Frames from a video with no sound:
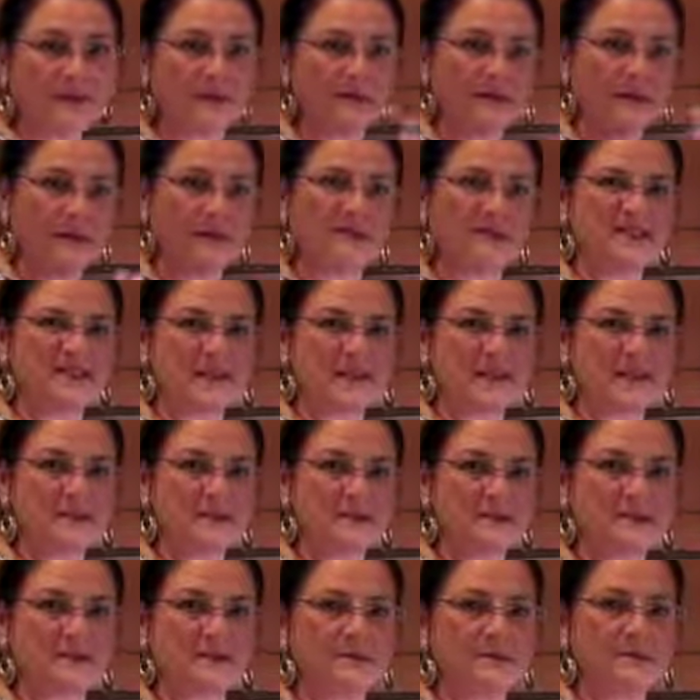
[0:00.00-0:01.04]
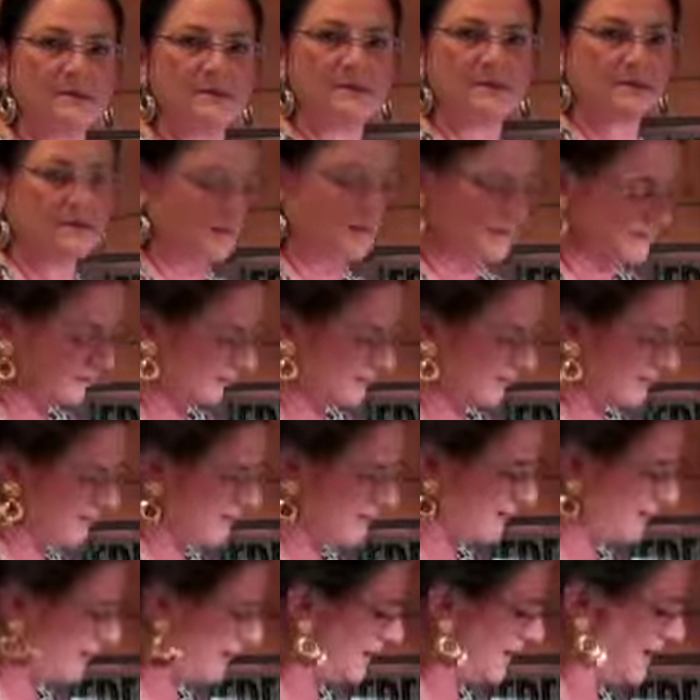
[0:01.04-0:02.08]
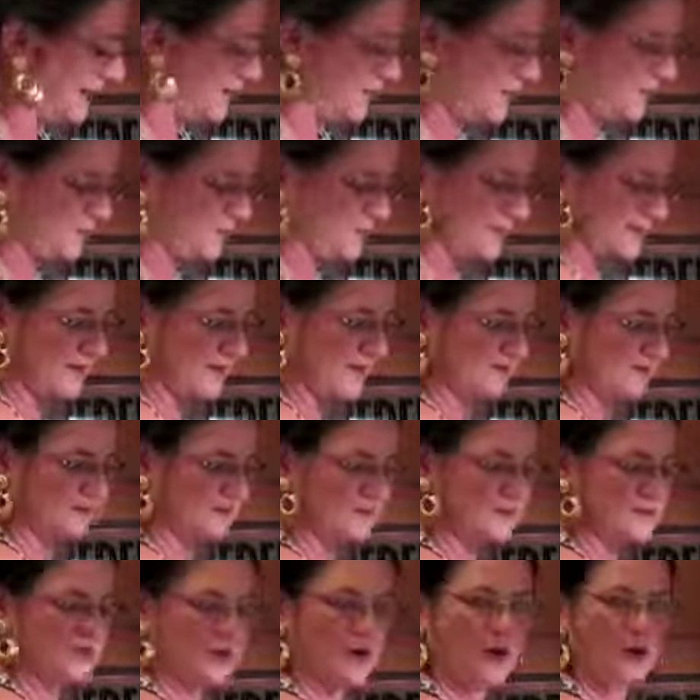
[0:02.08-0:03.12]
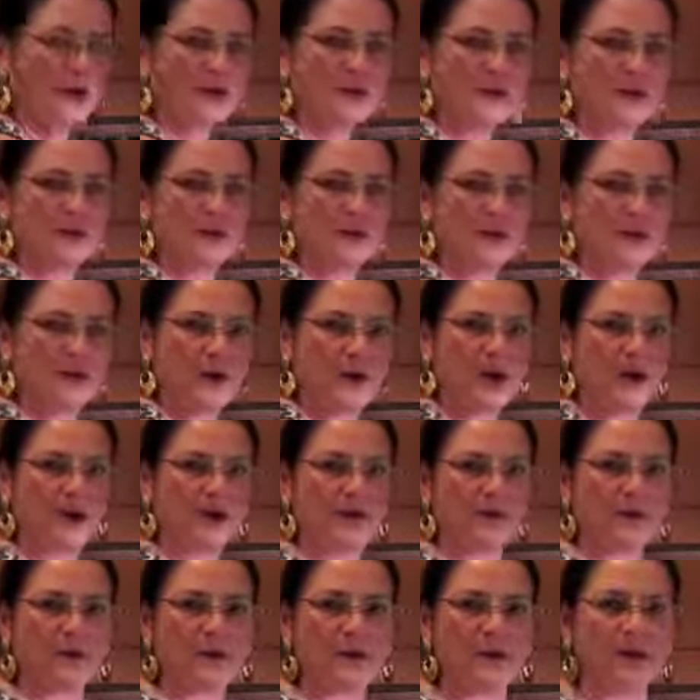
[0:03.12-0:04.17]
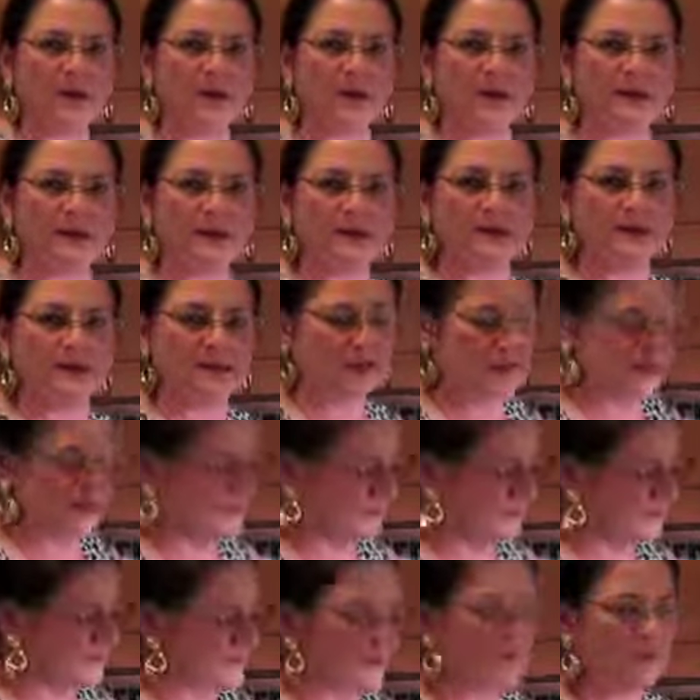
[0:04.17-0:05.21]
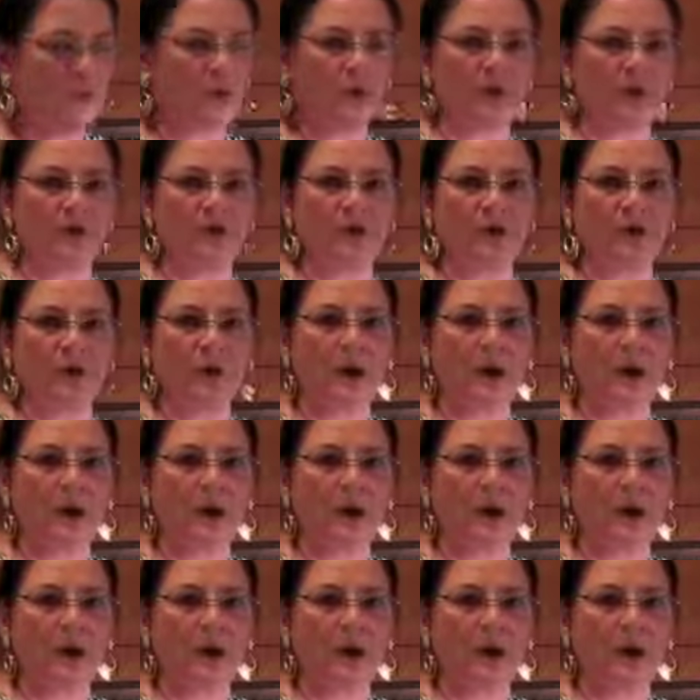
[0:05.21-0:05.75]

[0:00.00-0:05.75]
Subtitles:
Nice diced. We're going to get this going, get it browning, then we're going to put these in, let them roll for a